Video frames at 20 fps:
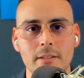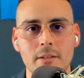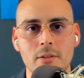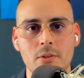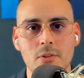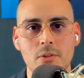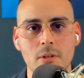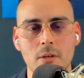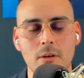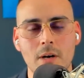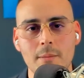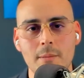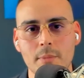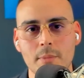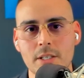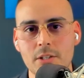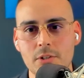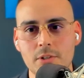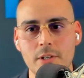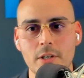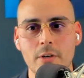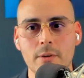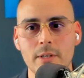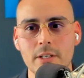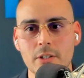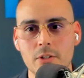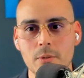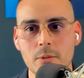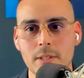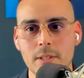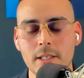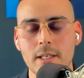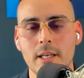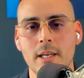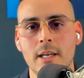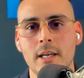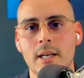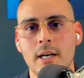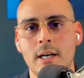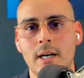So I'm considering doing
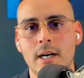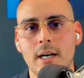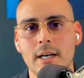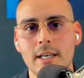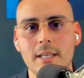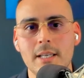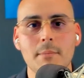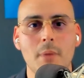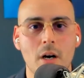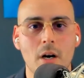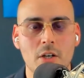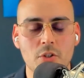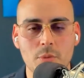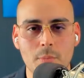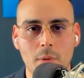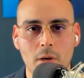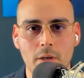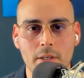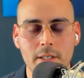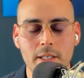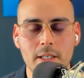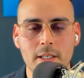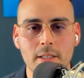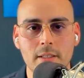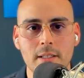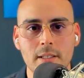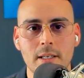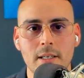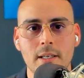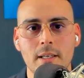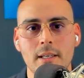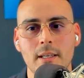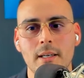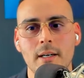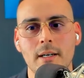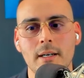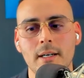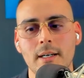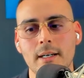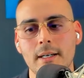inbox remarketing
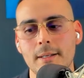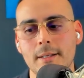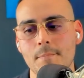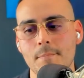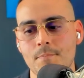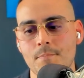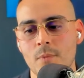um,